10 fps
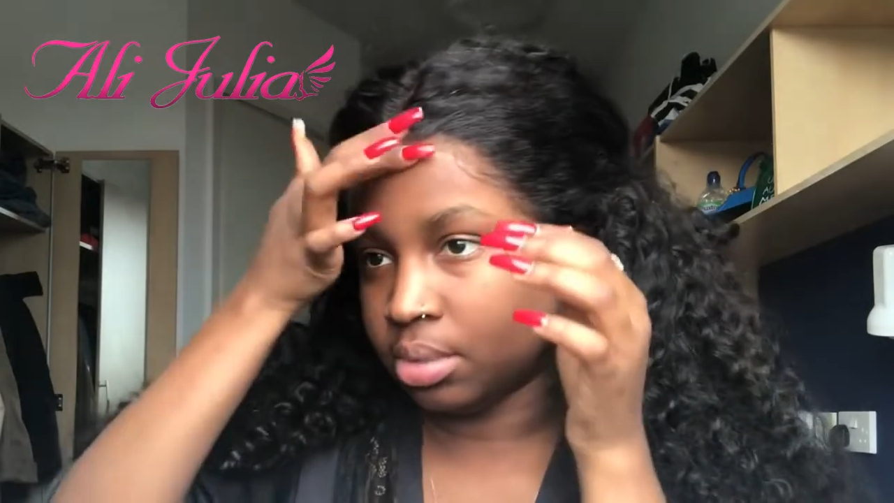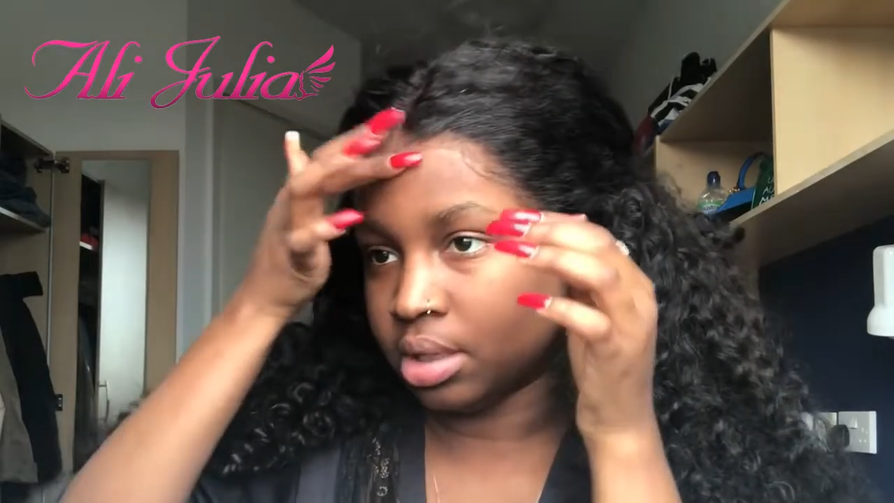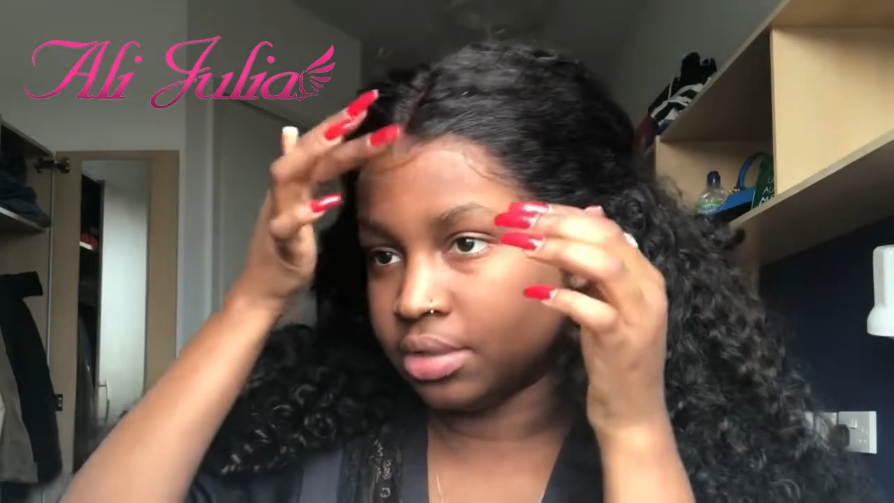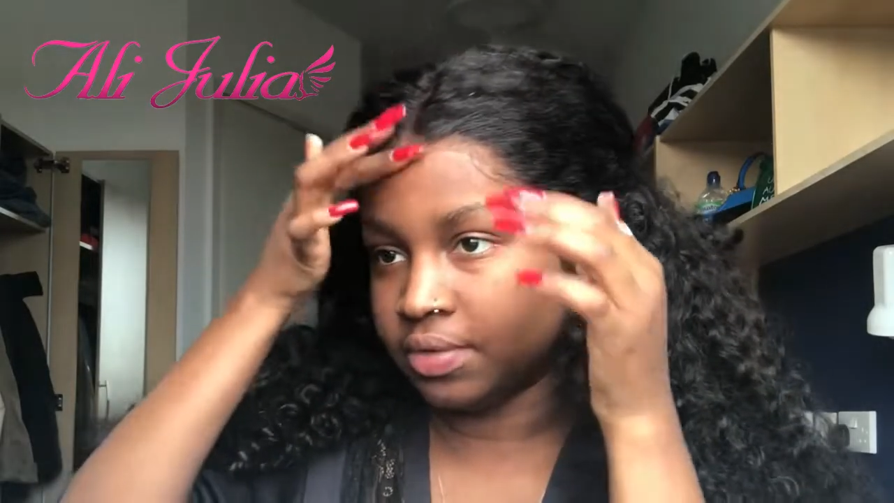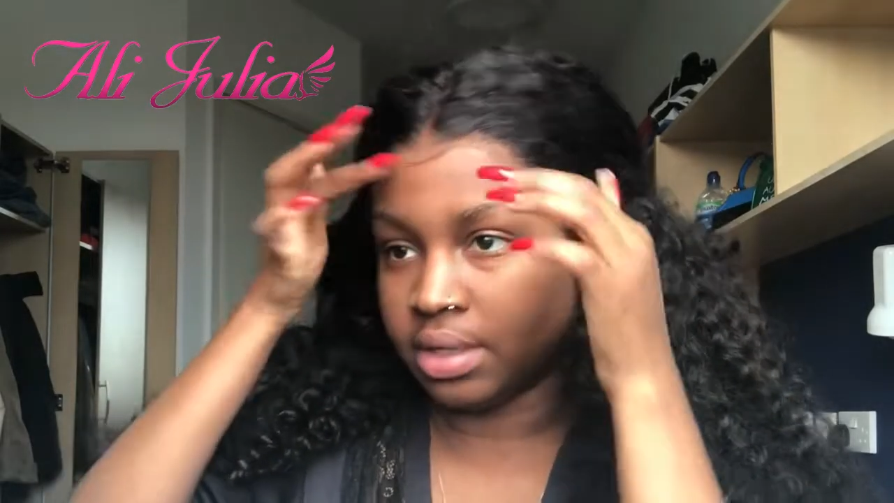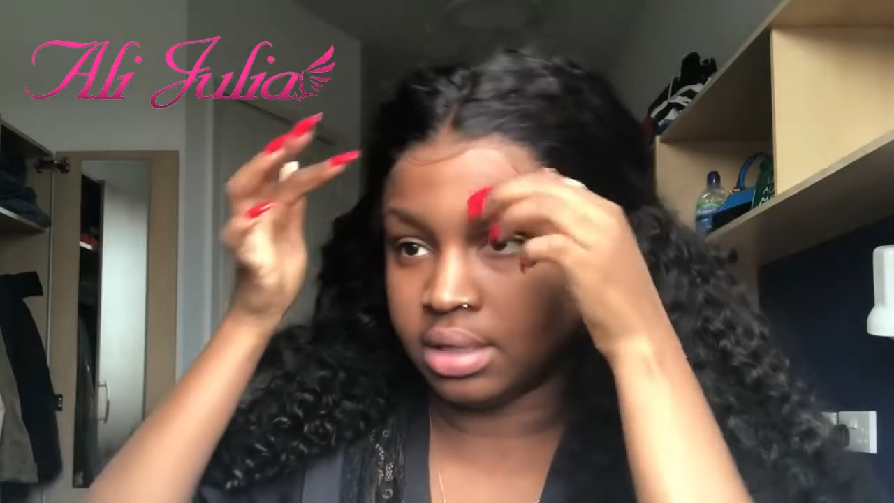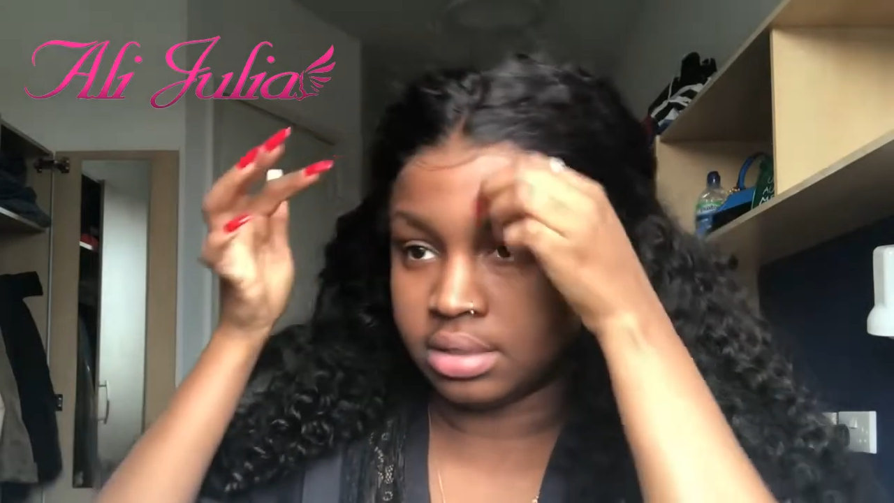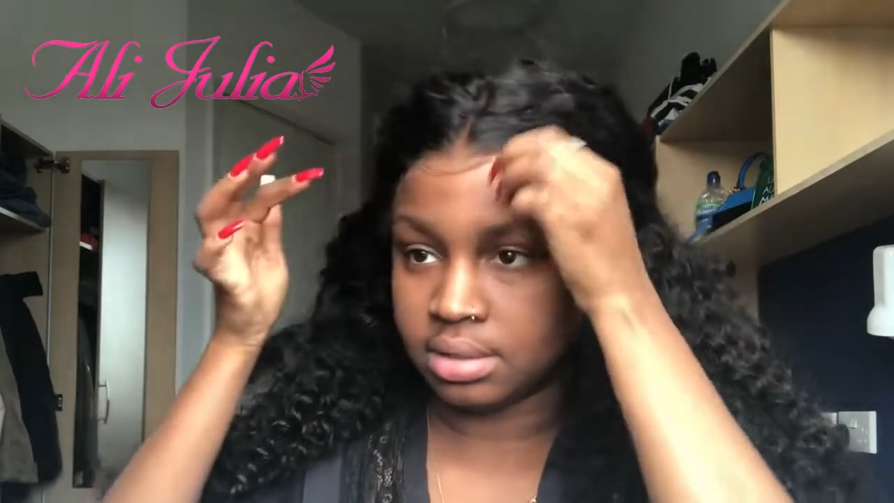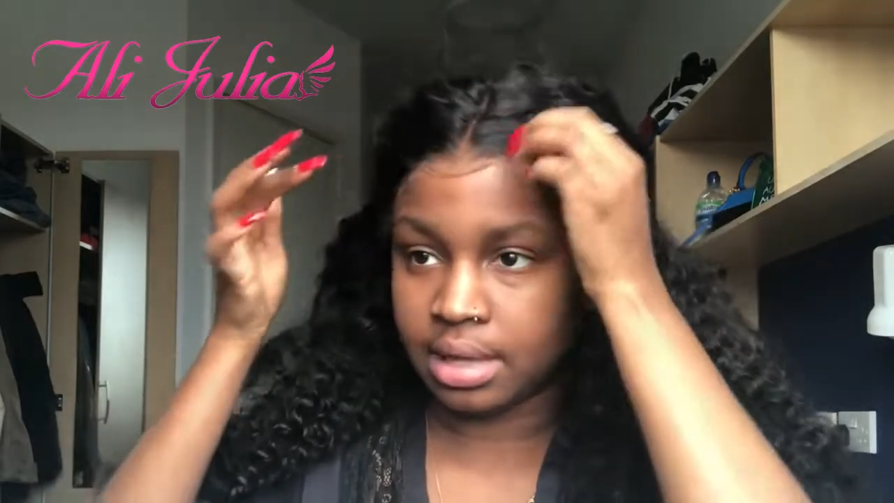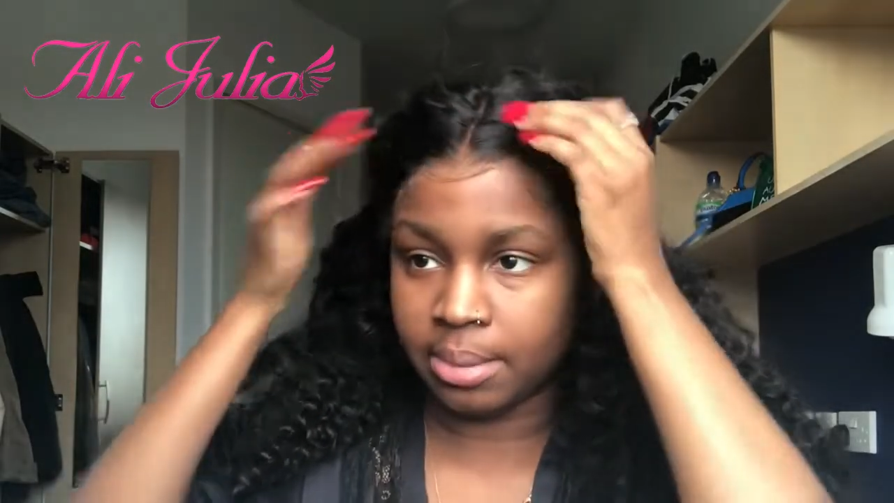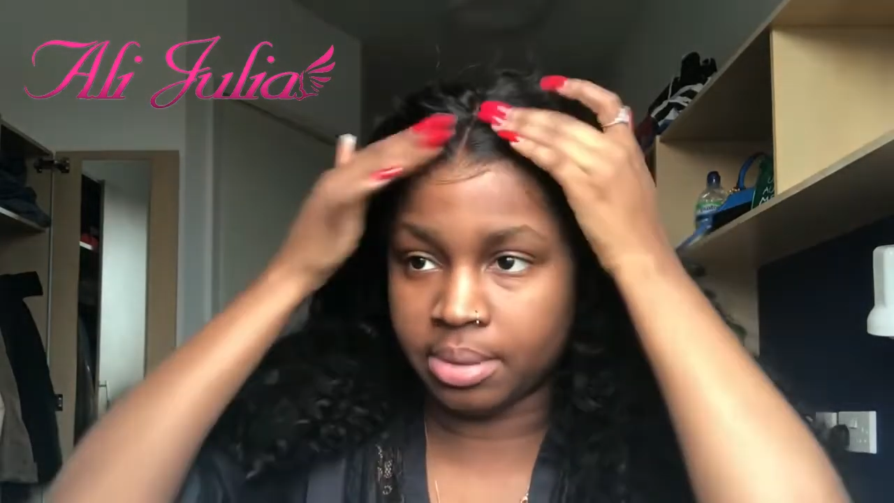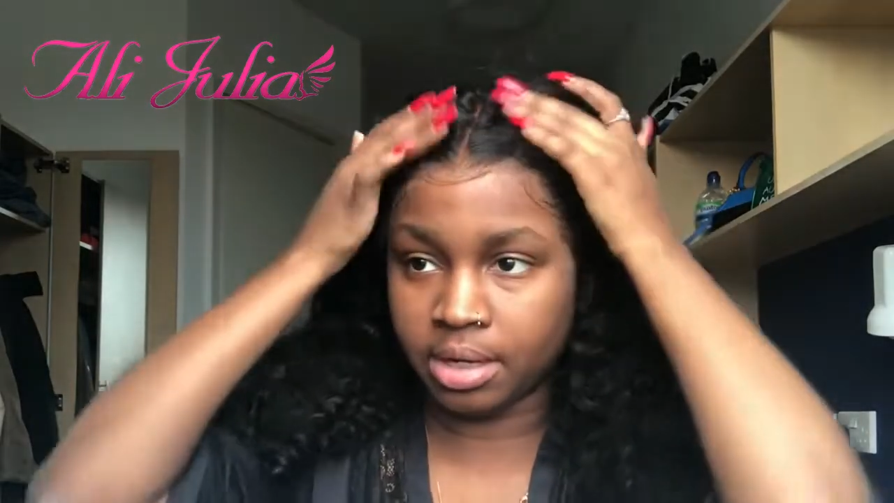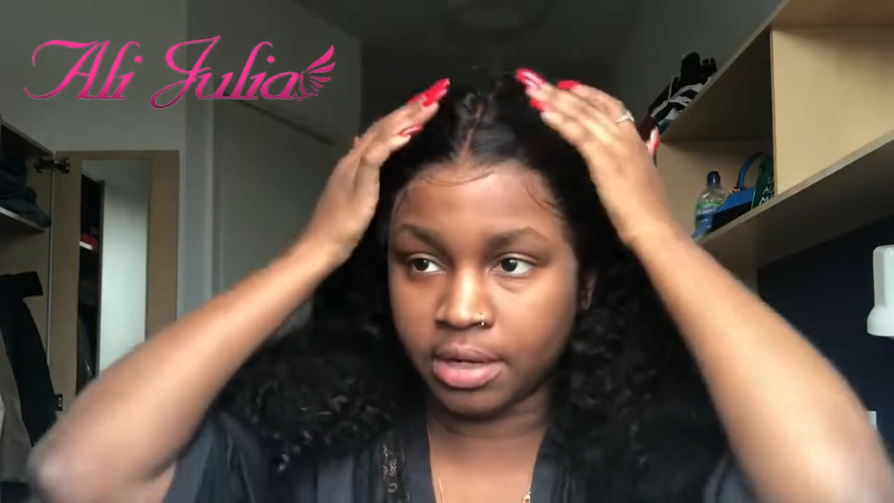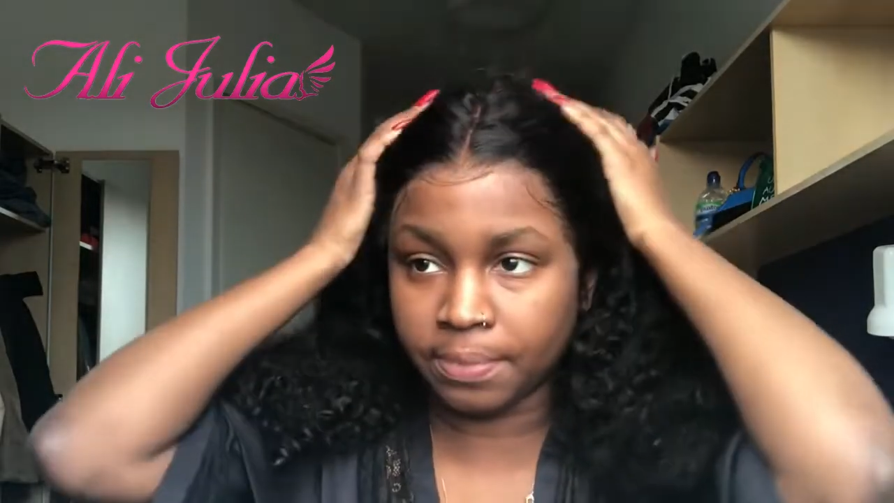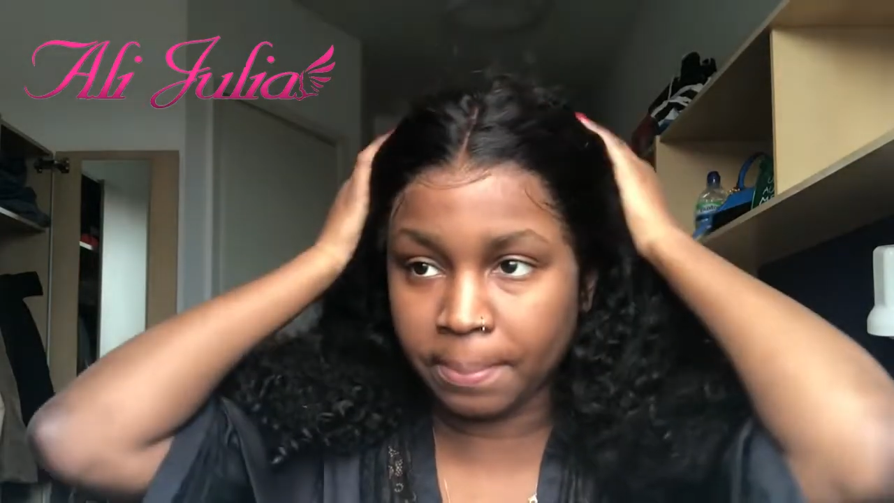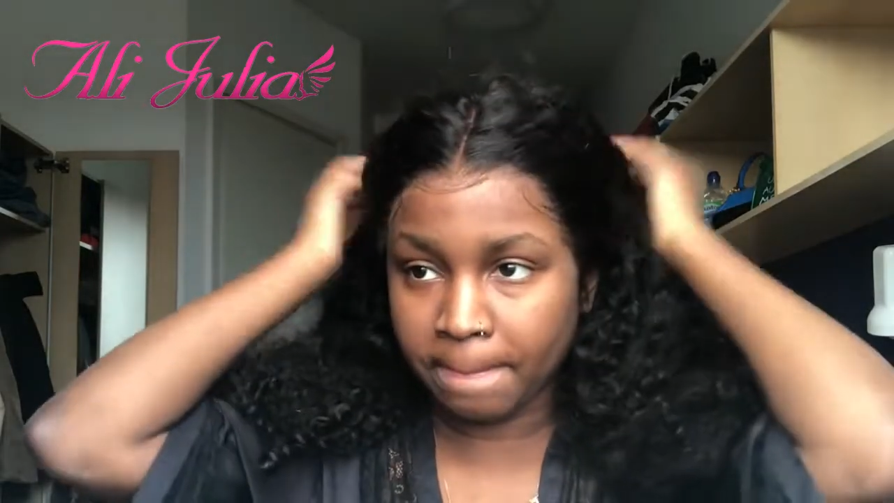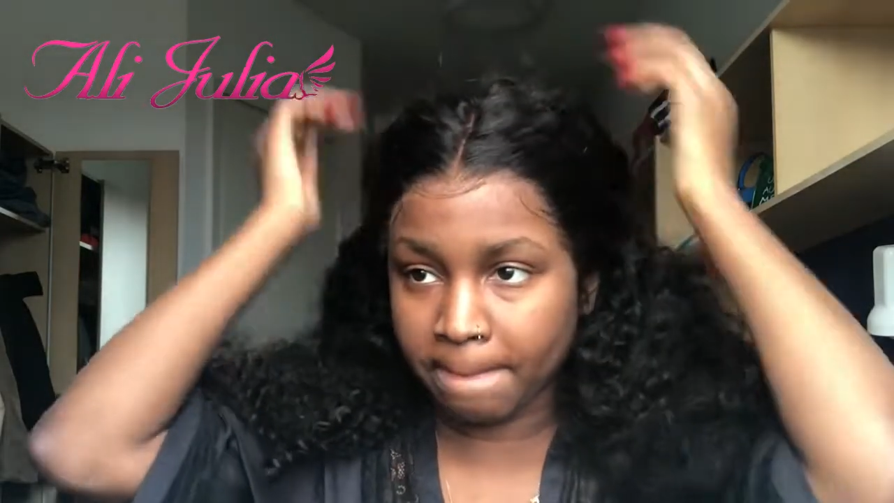much things happening.